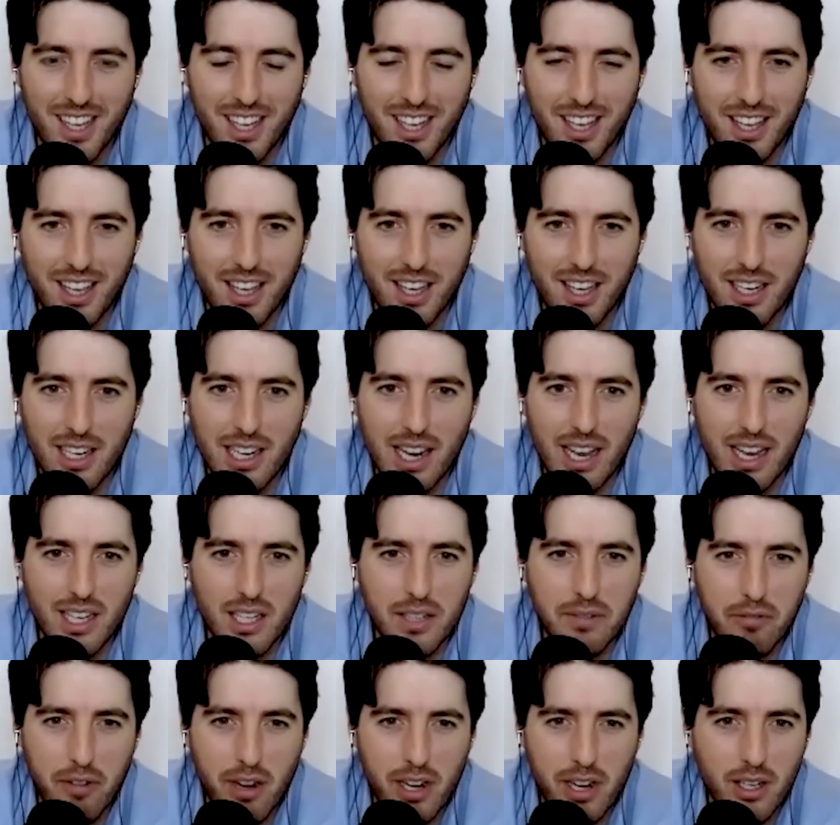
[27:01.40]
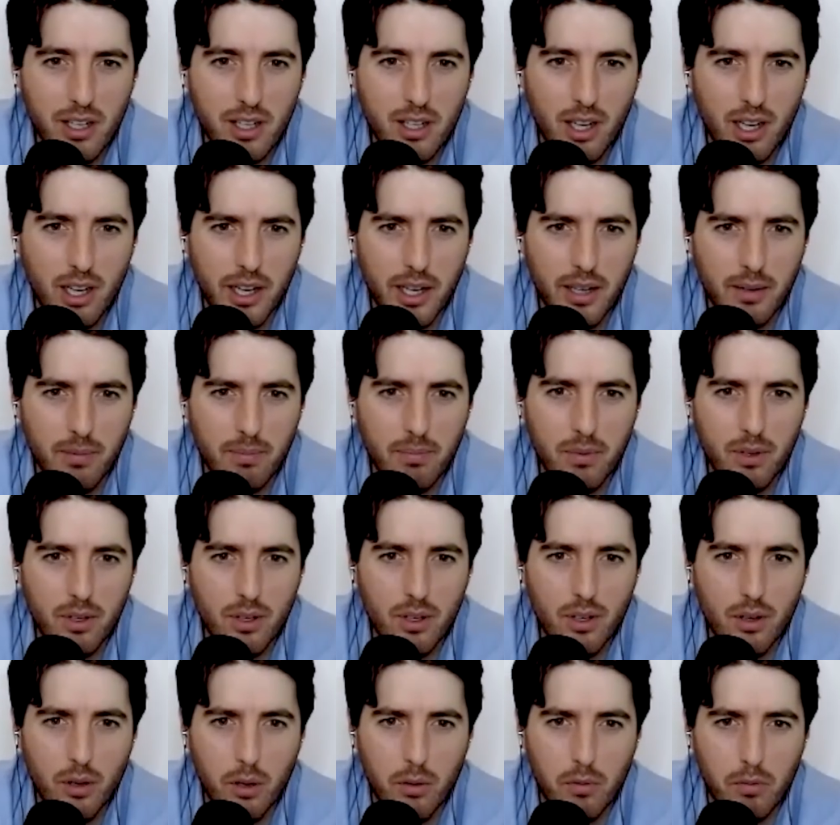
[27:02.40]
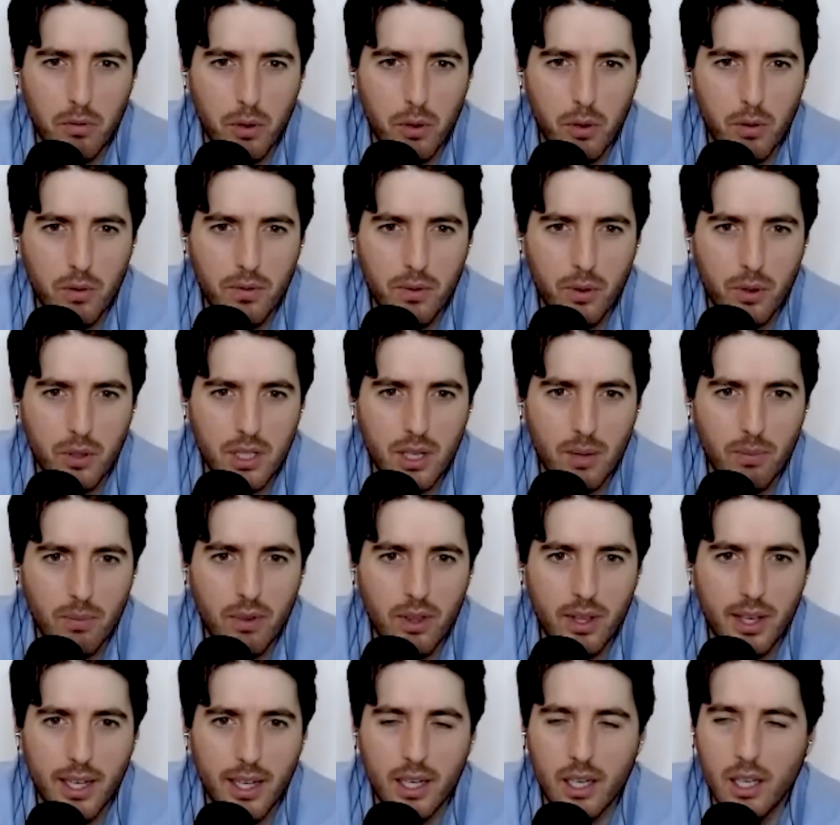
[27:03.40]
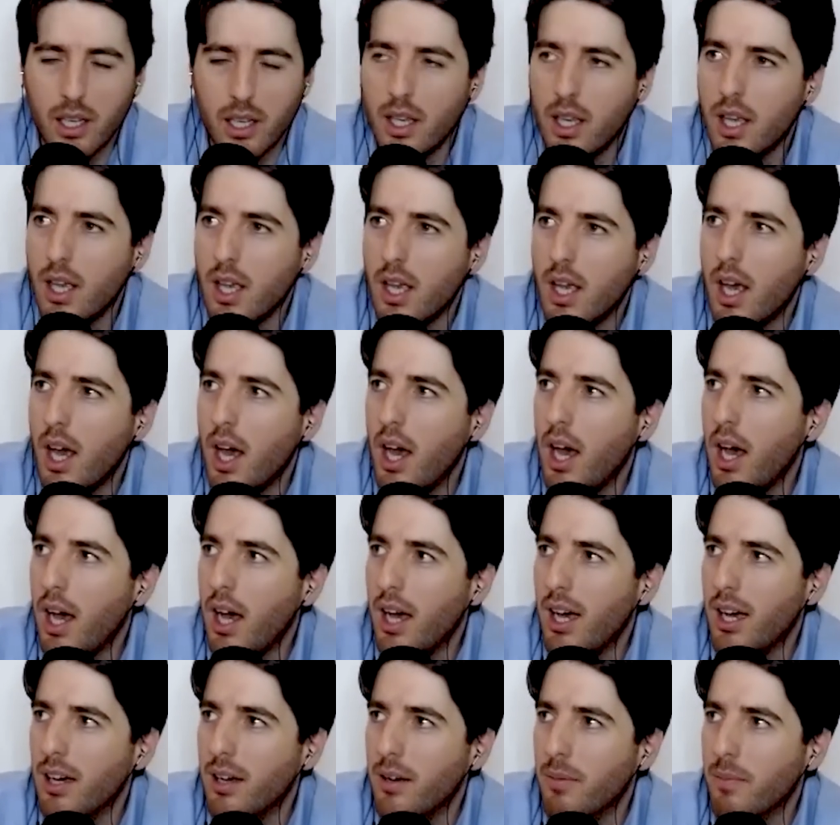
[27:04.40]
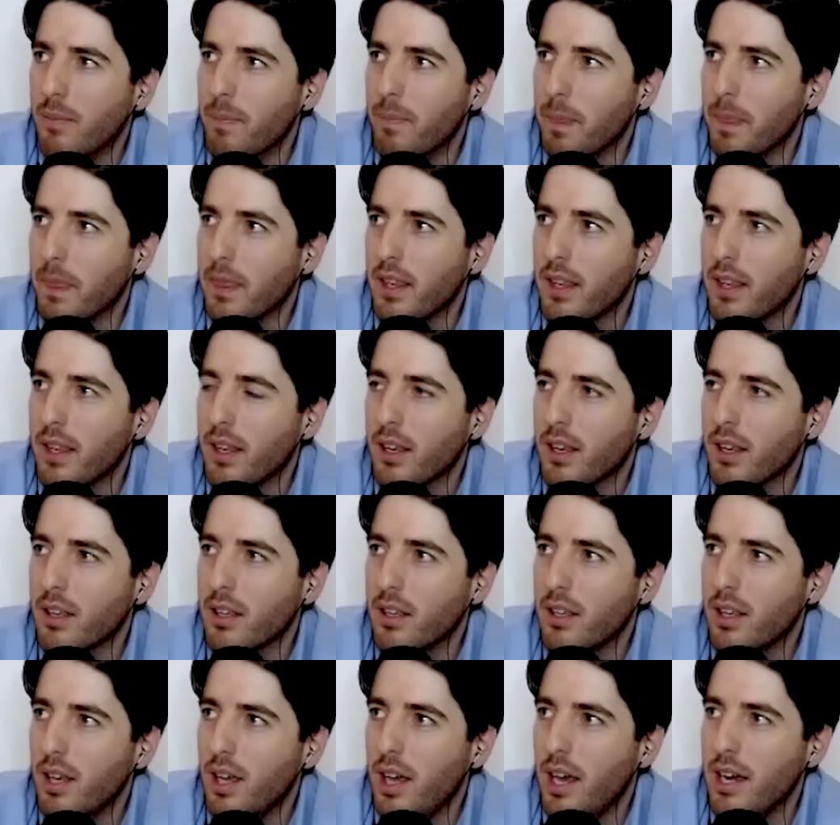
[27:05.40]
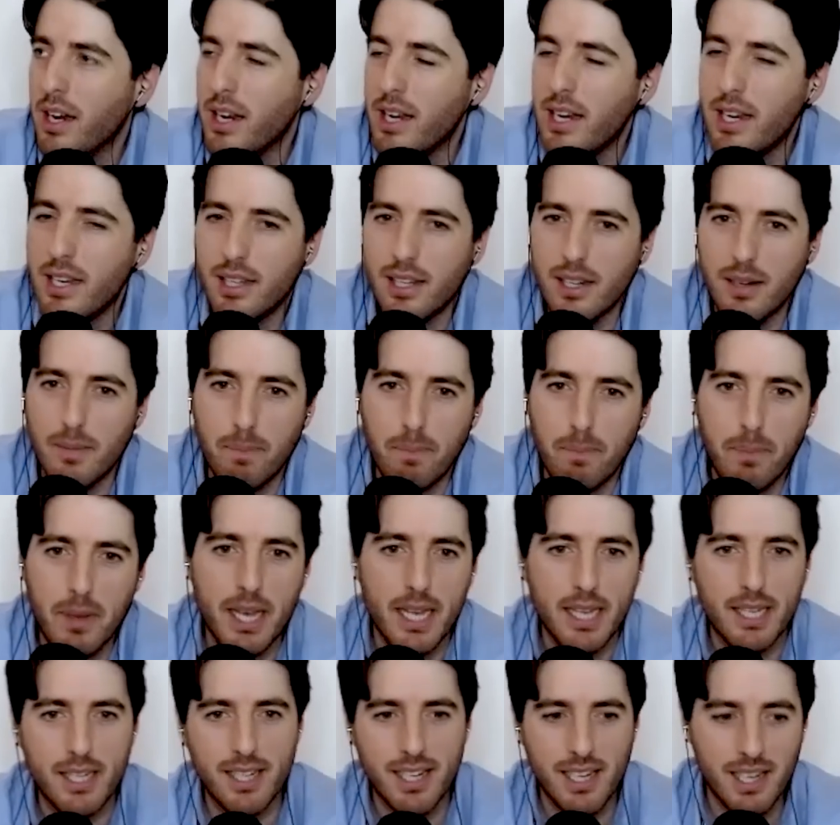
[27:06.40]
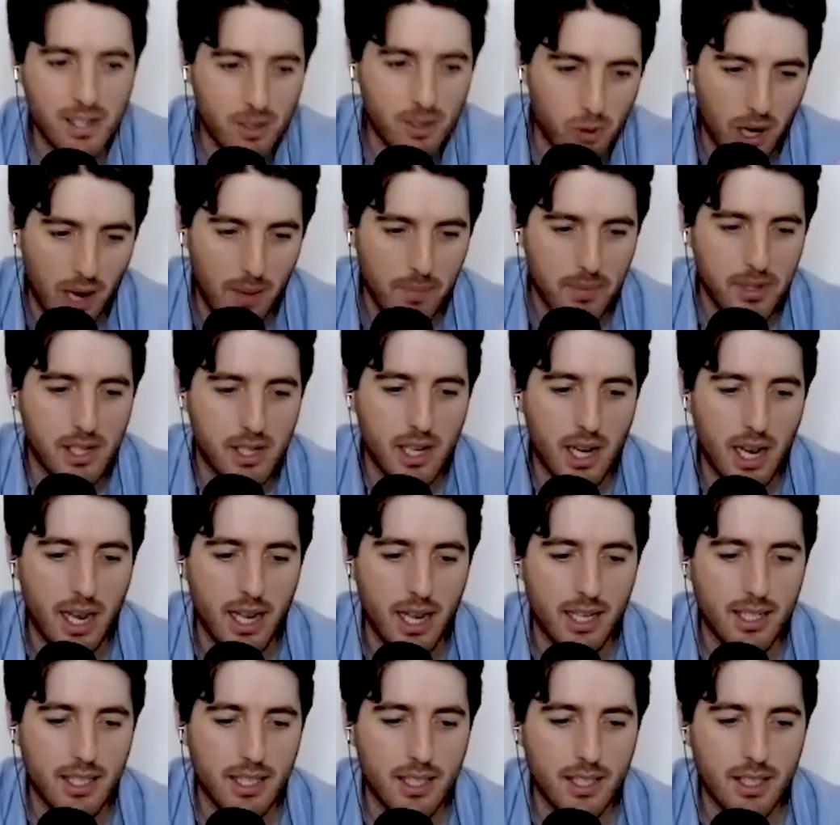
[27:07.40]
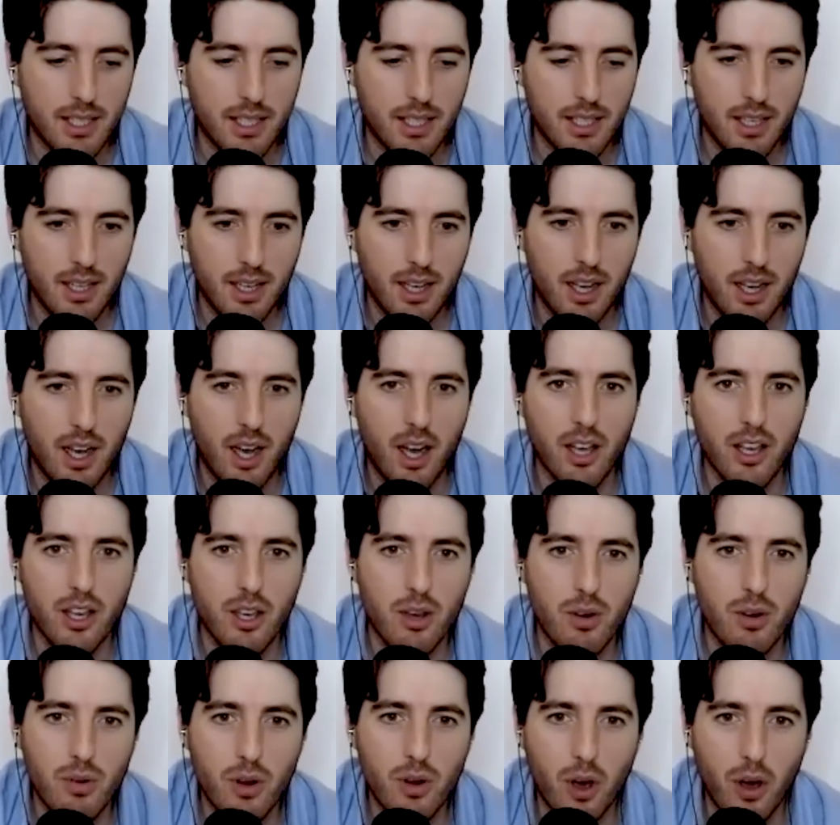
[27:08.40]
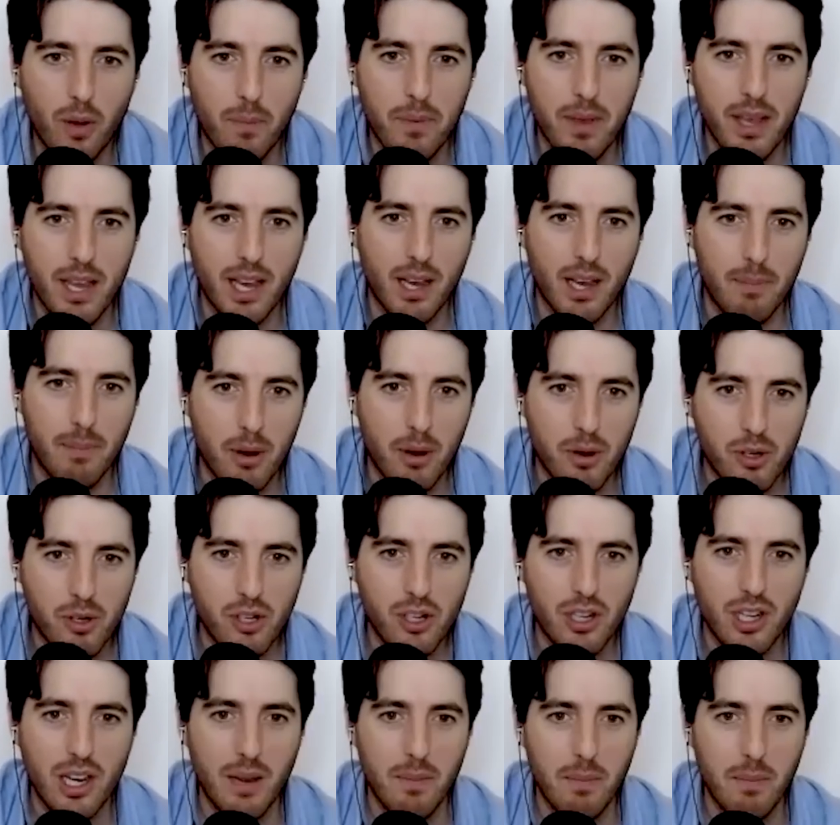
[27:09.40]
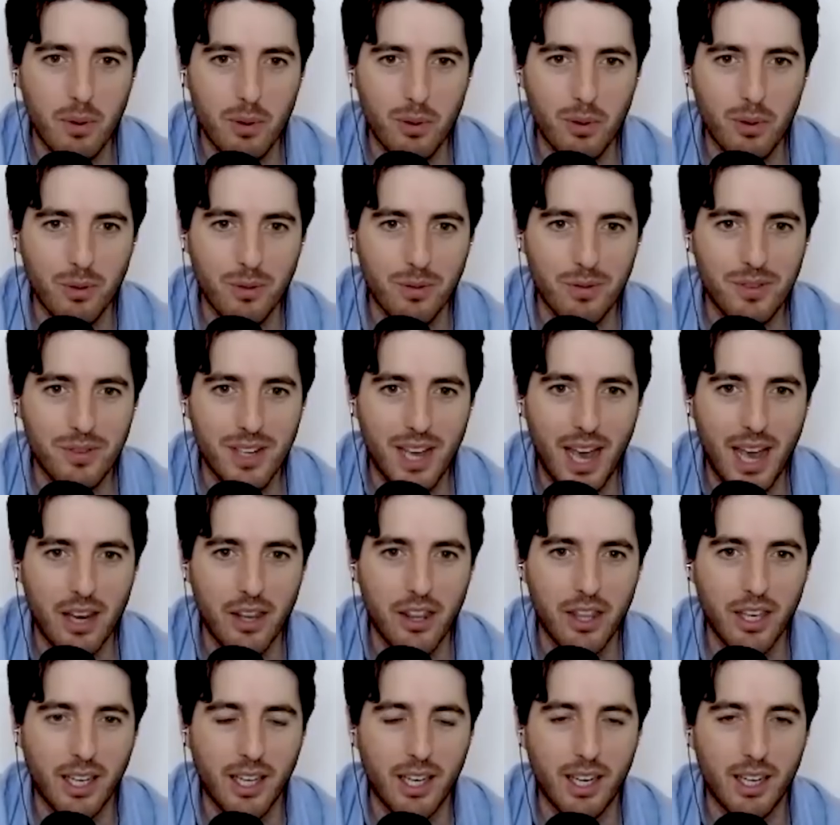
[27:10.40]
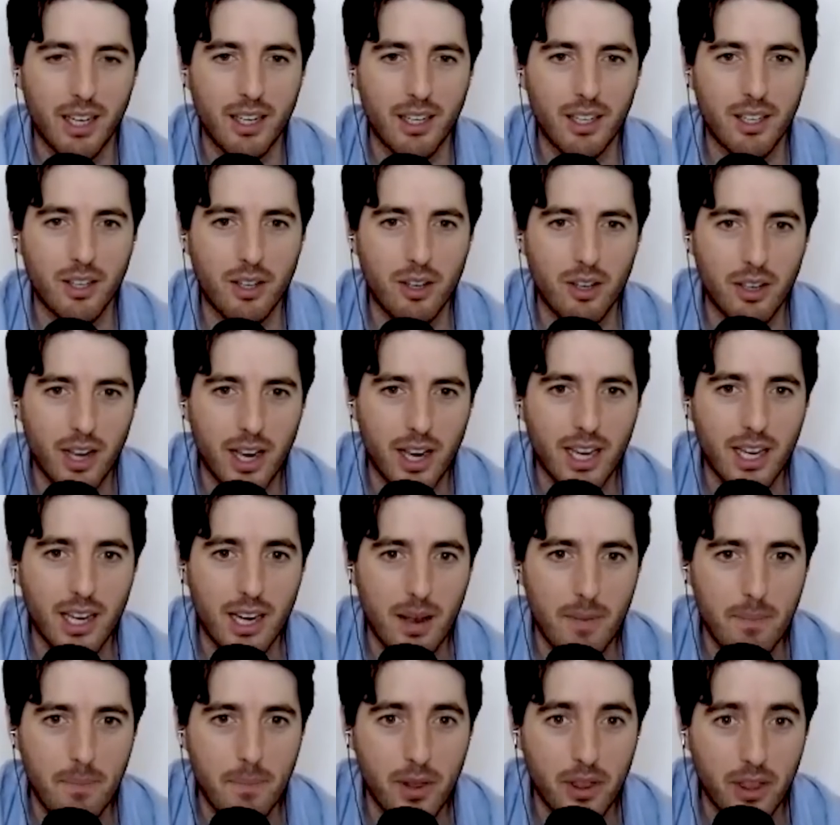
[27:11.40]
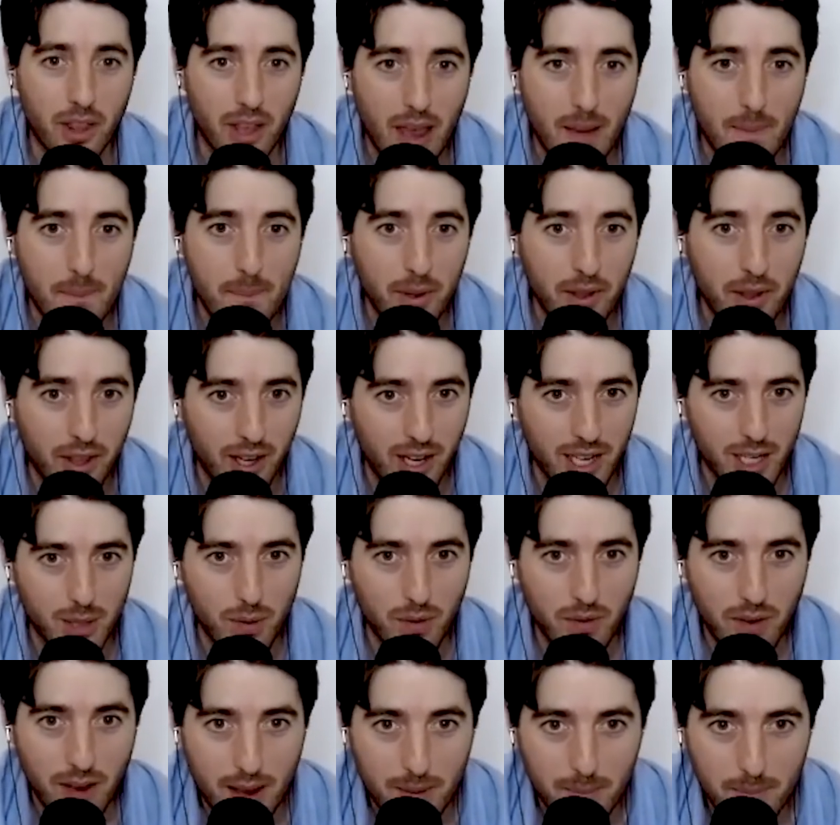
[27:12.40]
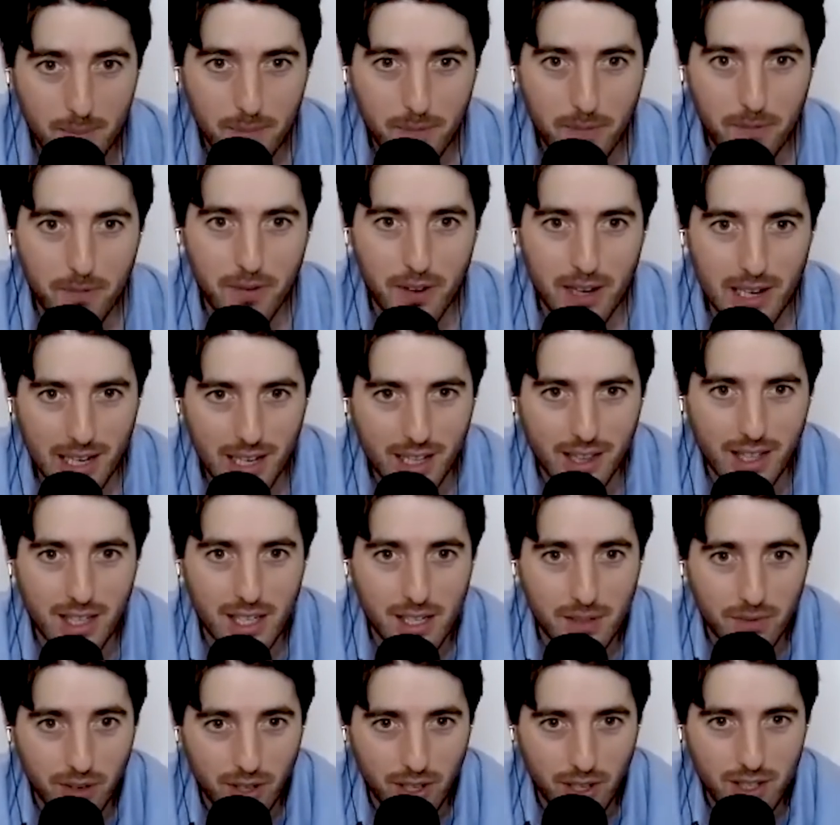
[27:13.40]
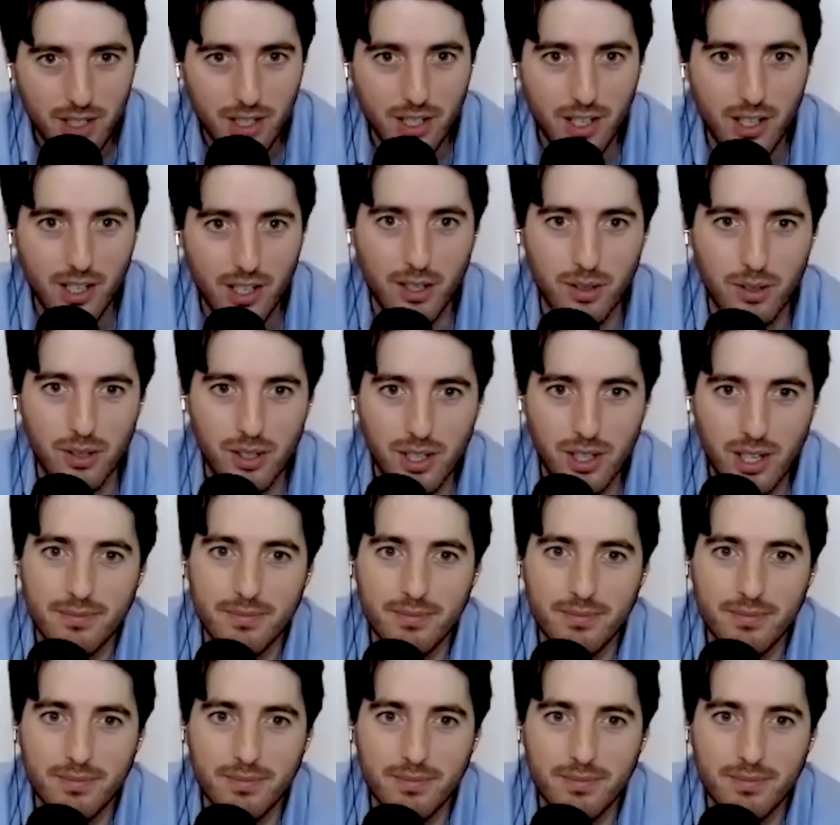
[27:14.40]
he let his friend die on a roof or something. And he's in bits. He's all upset. Are you not being emotionally moved and thinking, God, I can empathize with him feeling this vertigo stuff?